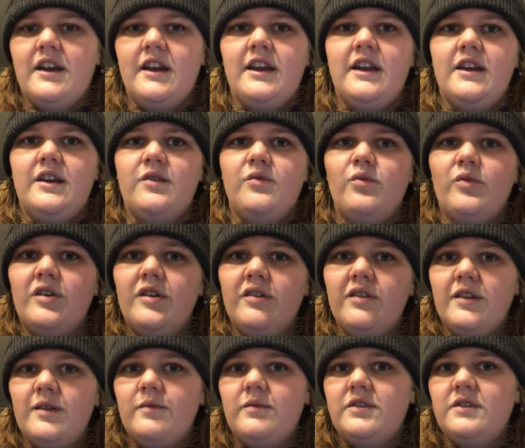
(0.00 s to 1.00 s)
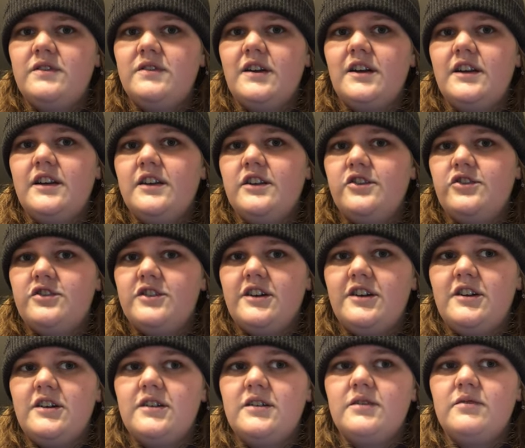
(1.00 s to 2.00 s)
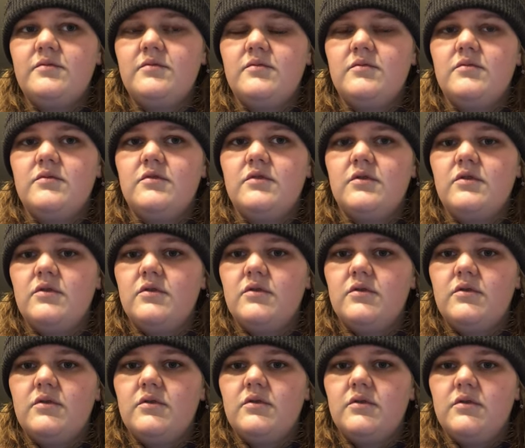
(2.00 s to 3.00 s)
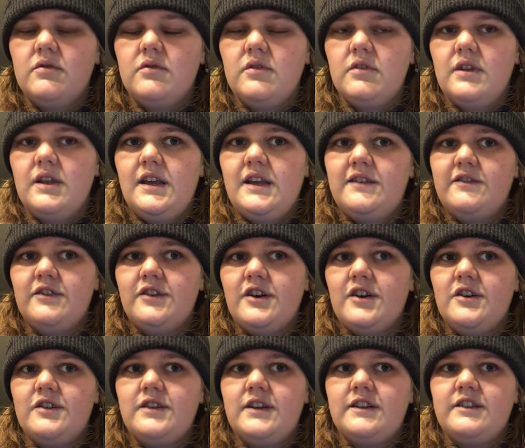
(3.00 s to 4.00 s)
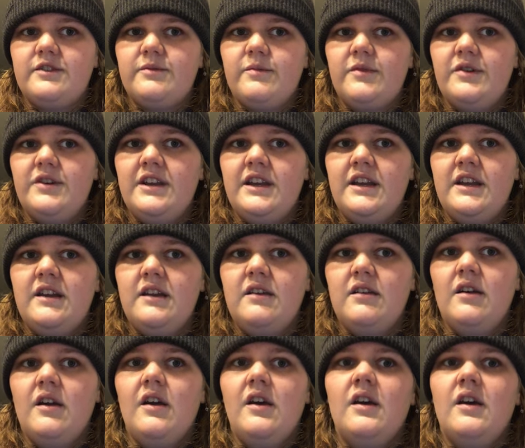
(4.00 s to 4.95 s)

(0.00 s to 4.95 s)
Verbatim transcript: and one of them decided to share his or her testimony.